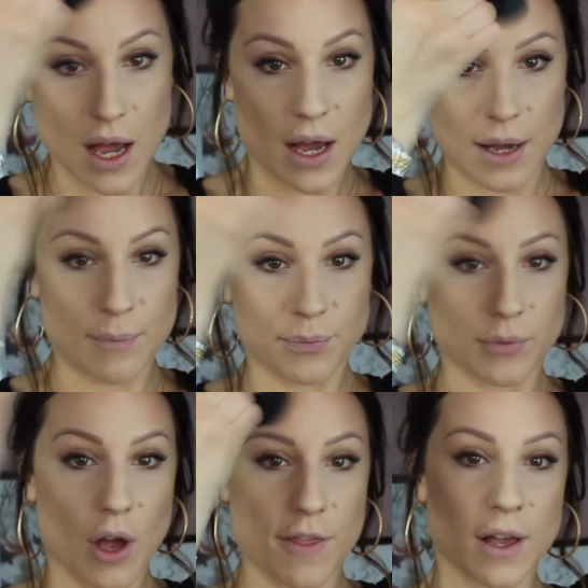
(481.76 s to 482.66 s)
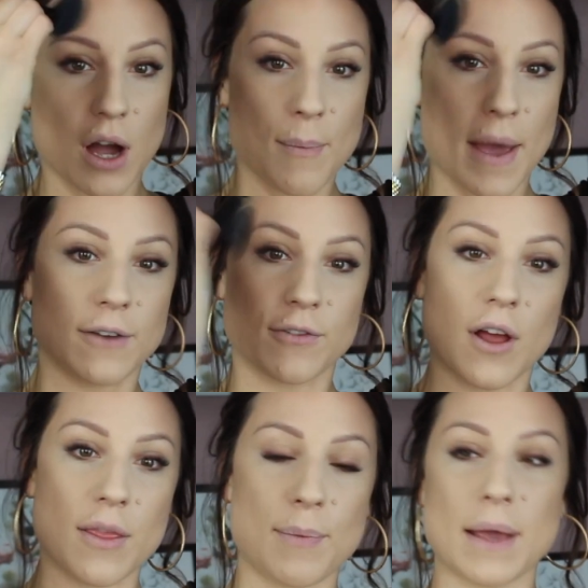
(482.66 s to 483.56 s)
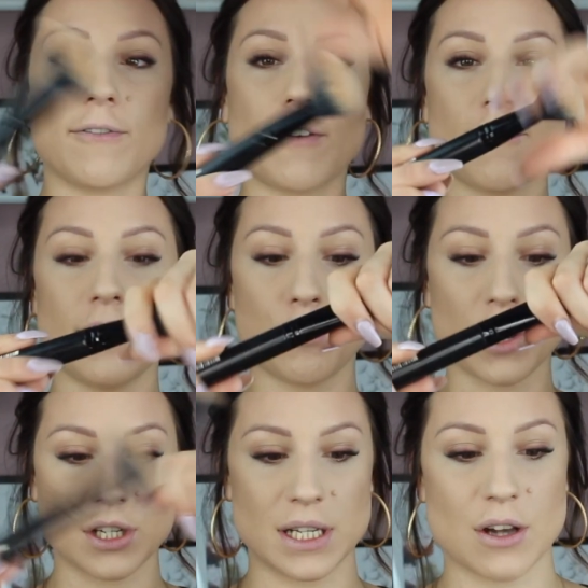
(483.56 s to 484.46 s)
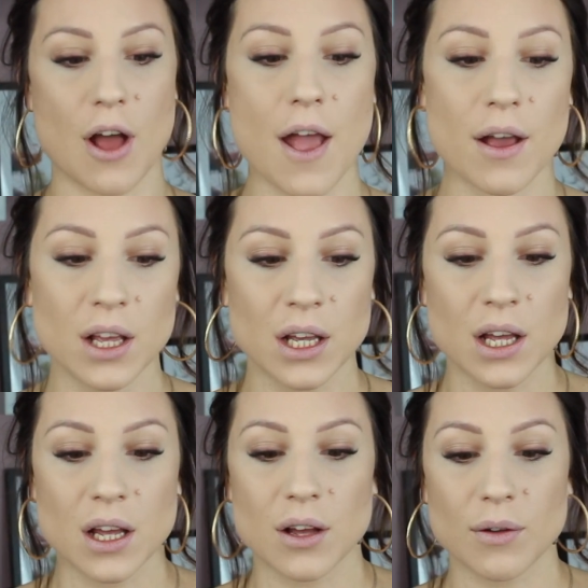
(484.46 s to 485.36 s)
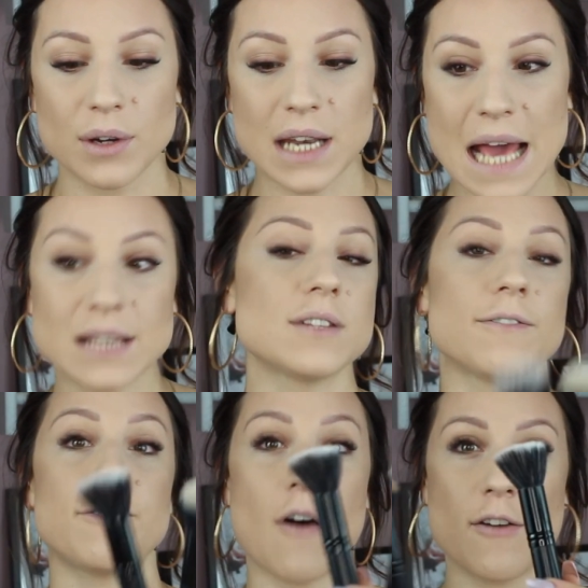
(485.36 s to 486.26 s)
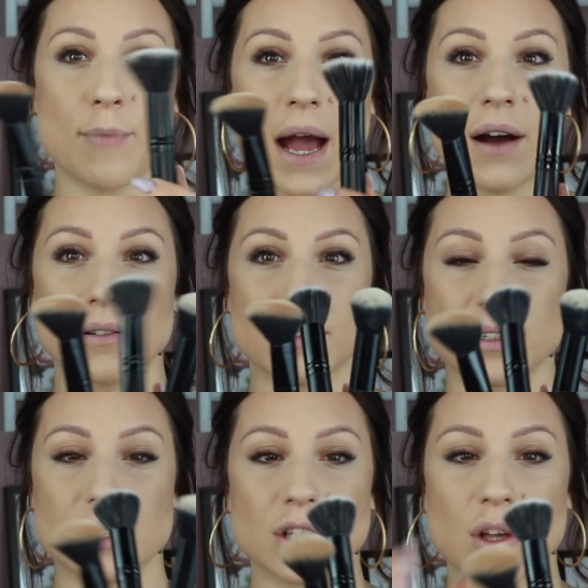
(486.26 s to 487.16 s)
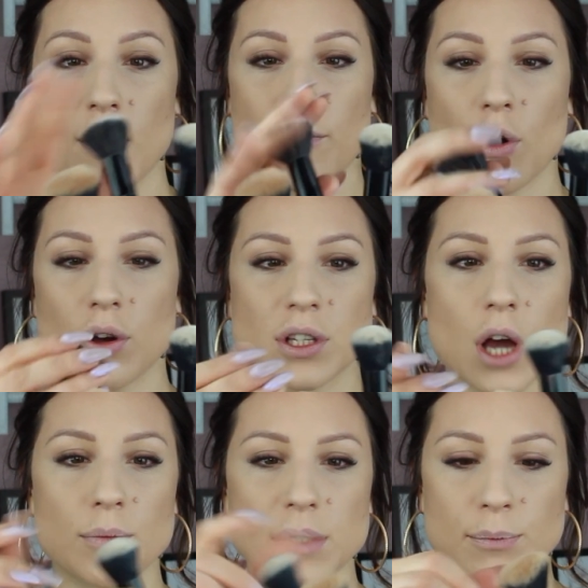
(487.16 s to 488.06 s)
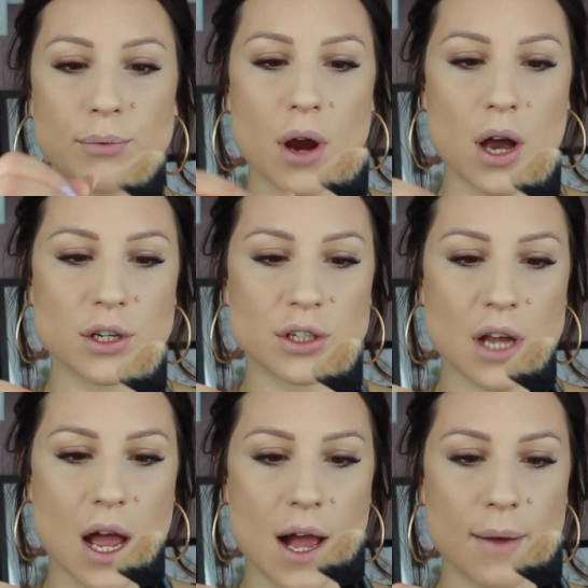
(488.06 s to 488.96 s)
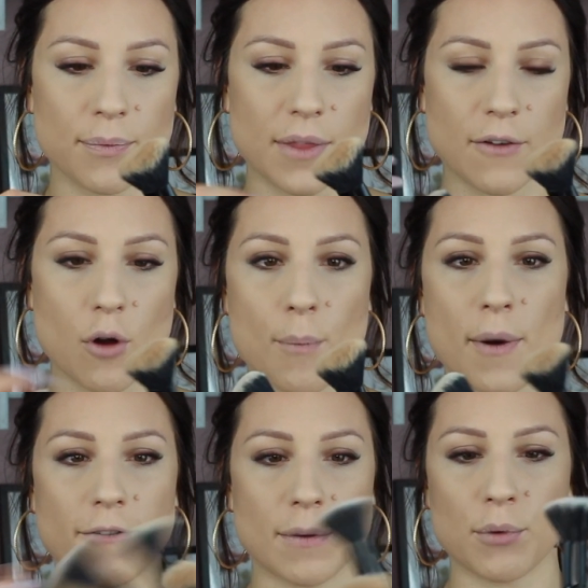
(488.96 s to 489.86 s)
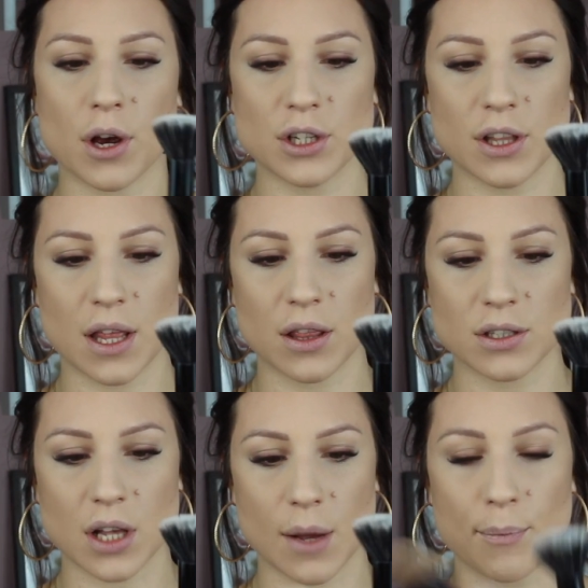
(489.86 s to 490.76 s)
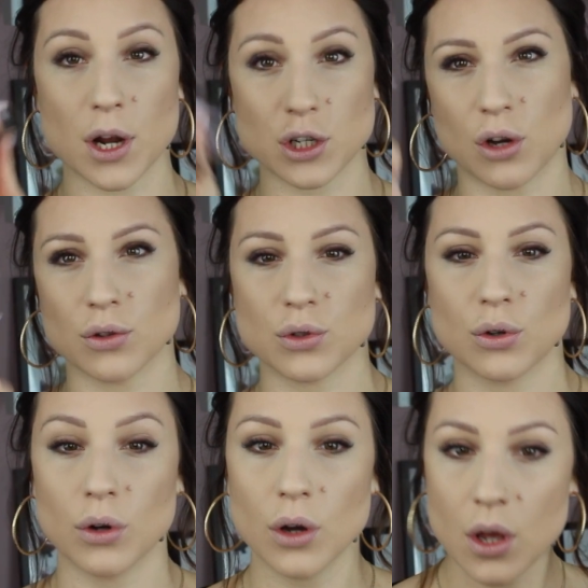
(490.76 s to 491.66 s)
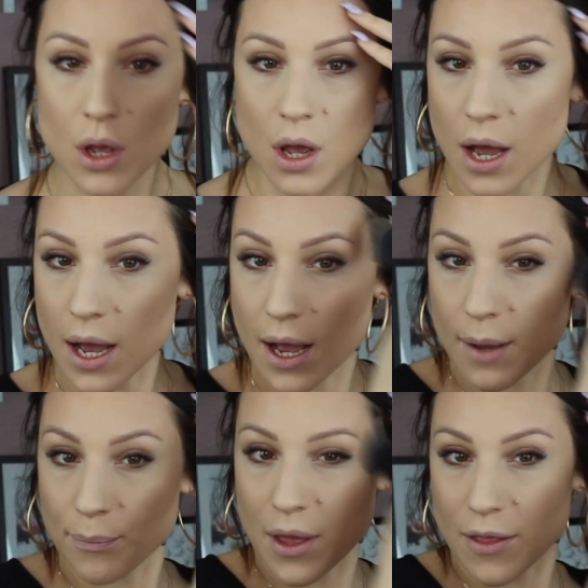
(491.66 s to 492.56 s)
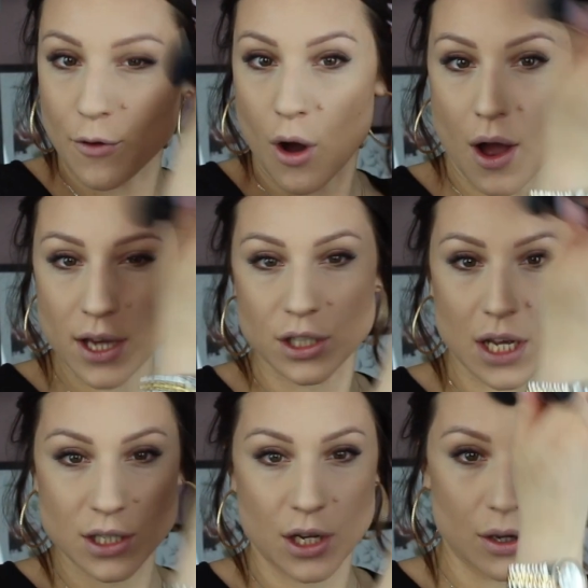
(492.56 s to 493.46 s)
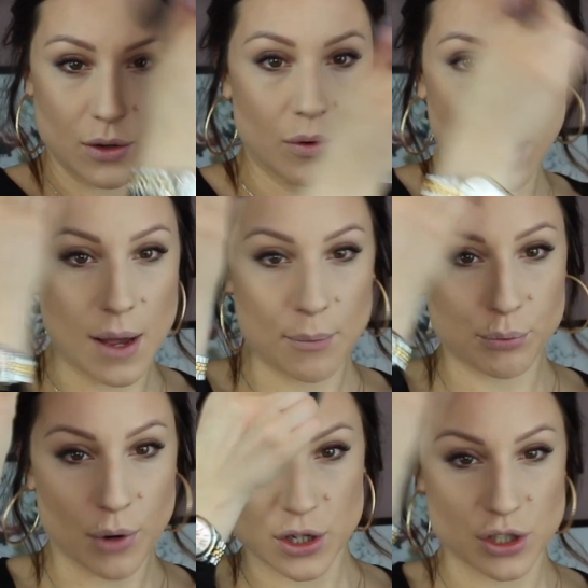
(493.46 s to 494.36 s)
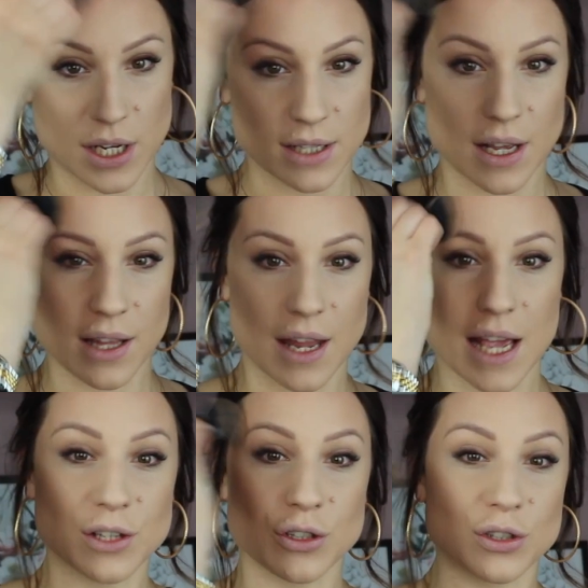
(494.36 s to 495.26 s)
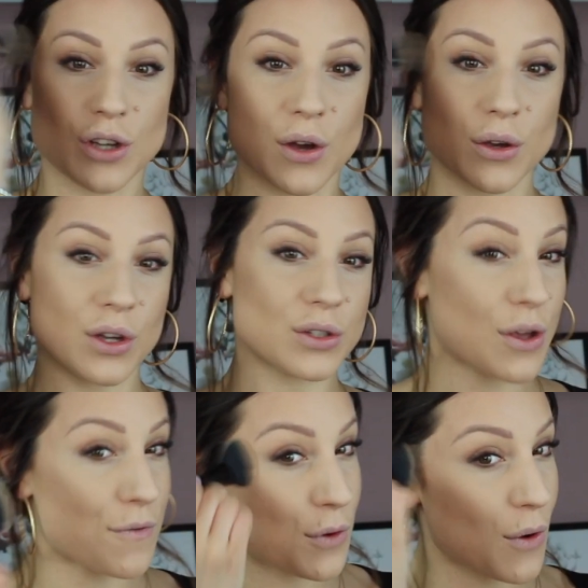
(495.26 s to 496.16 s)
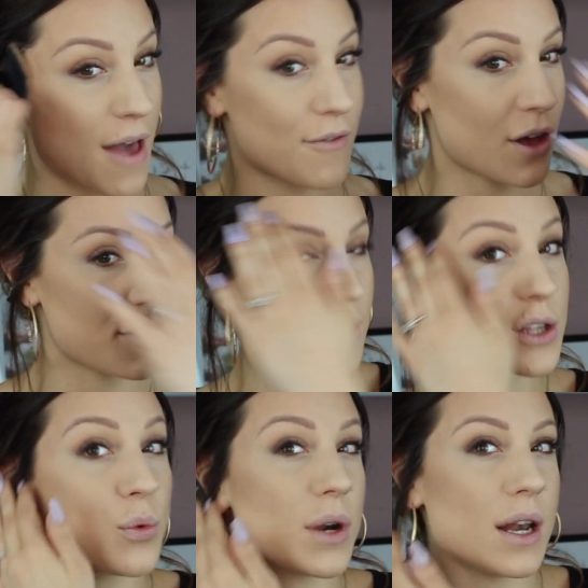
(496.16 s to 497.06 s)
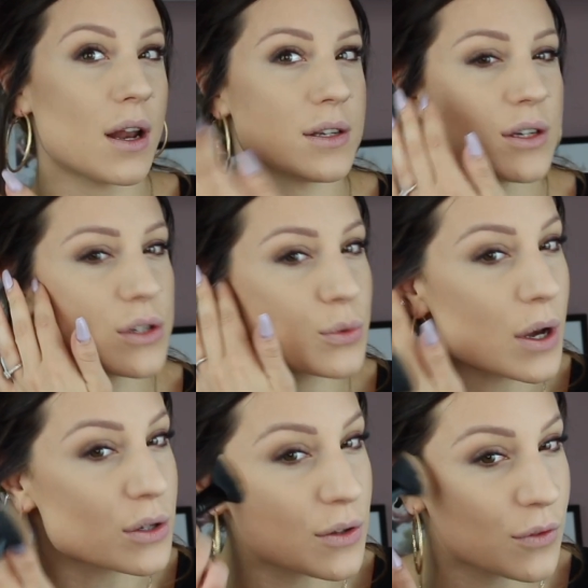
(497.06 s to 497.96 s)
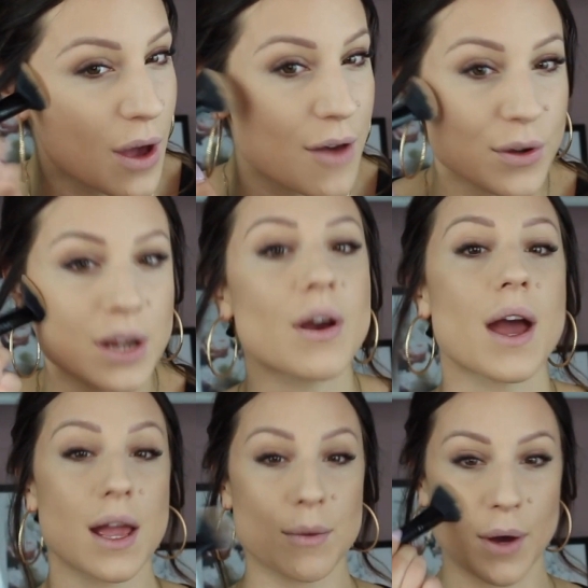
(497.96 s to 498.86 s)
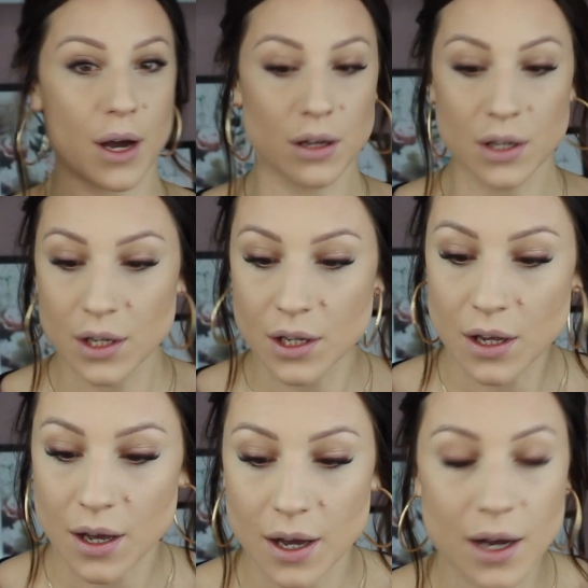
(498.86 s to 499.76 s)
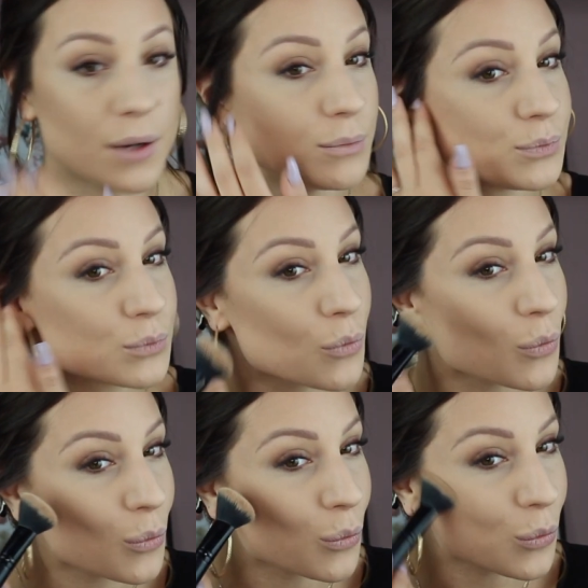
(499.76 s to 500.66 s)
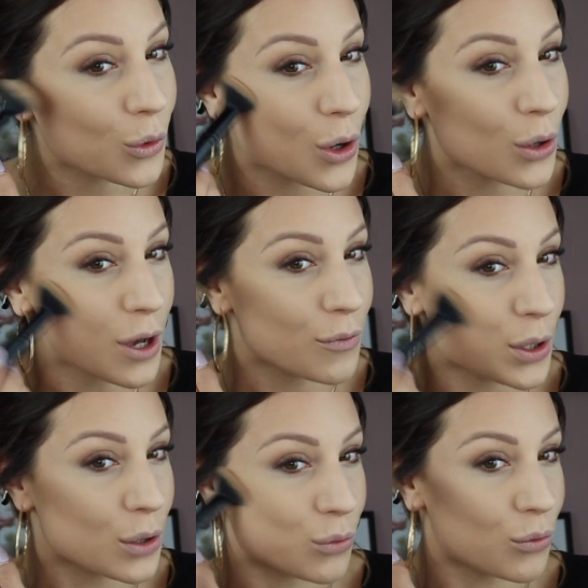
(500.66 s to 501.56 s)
I think I paid for like the big fluffy brushes like less than £5. So I've got a sculpting brush, they've got a buffing brush, and then there's like a blush contour, and they've got eyeshadow brushes, and they're so good. So if you're ever, I think there's one in London as well, so if you're ever near a Hamer, go and have a little